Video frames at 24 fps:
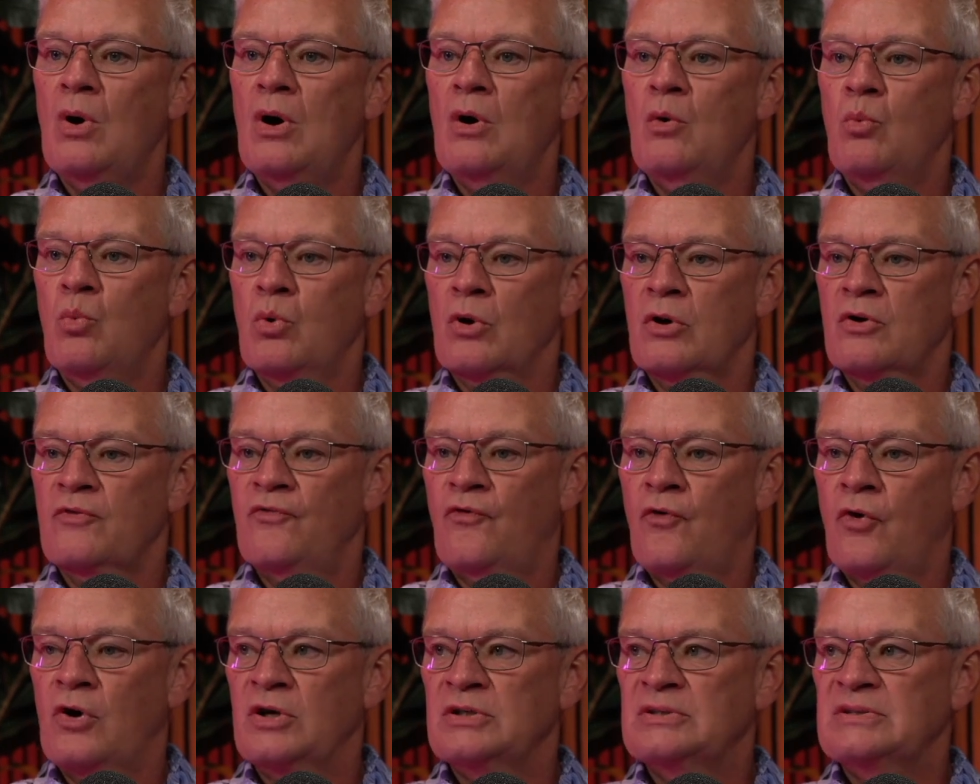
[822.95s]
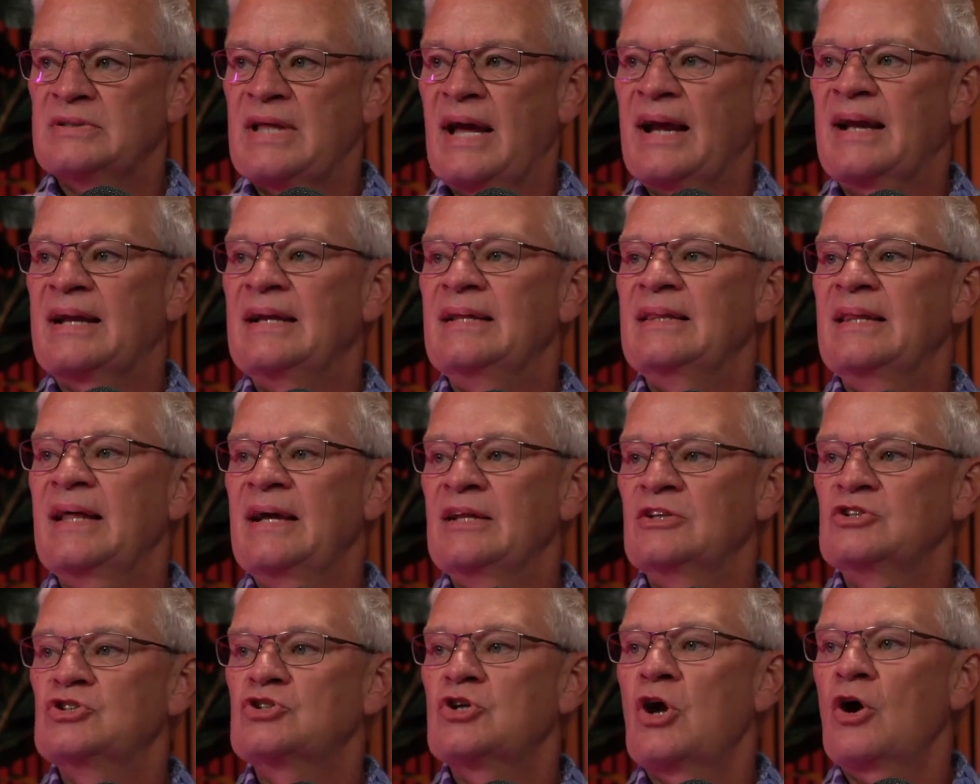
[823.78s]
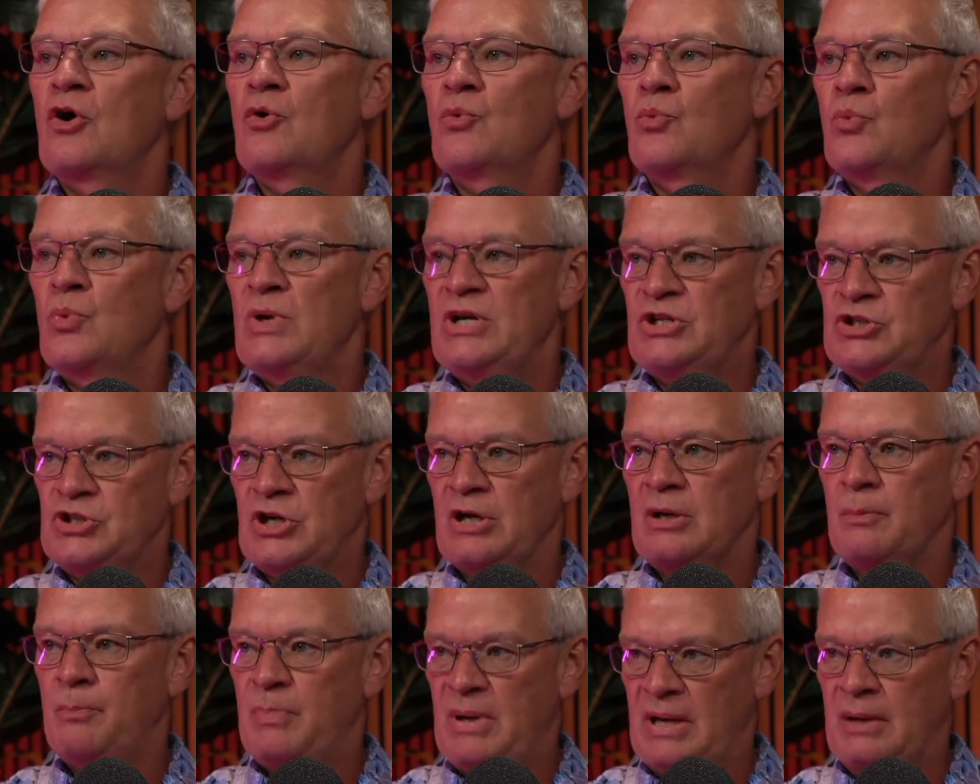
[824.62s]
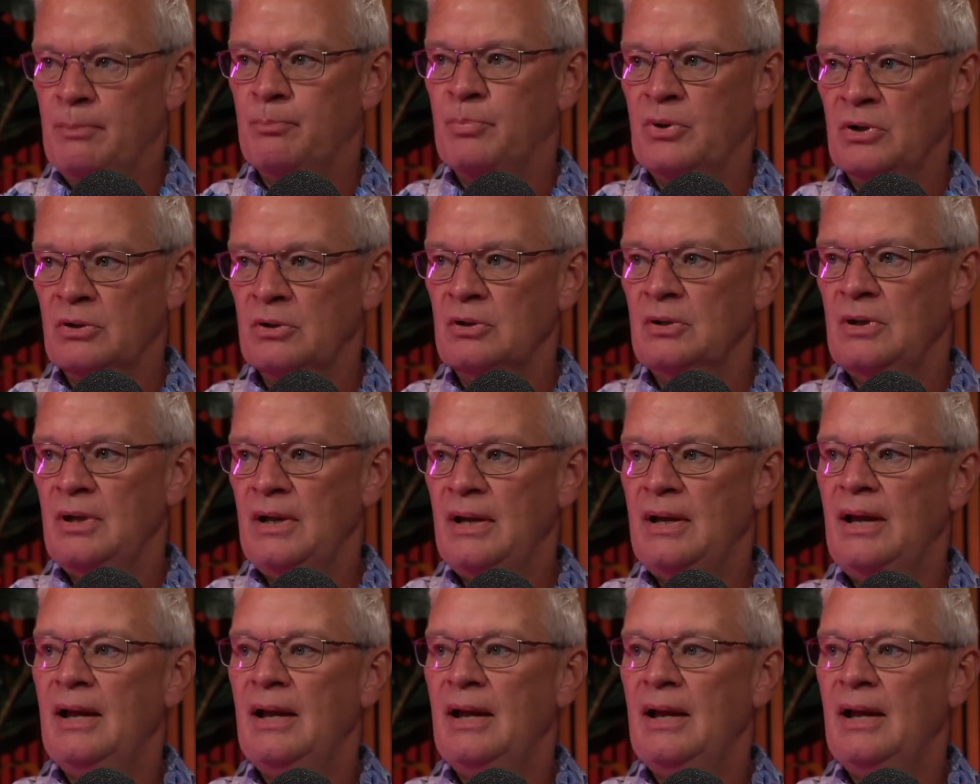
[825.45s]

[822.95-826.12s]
a workforce that can then start reaching people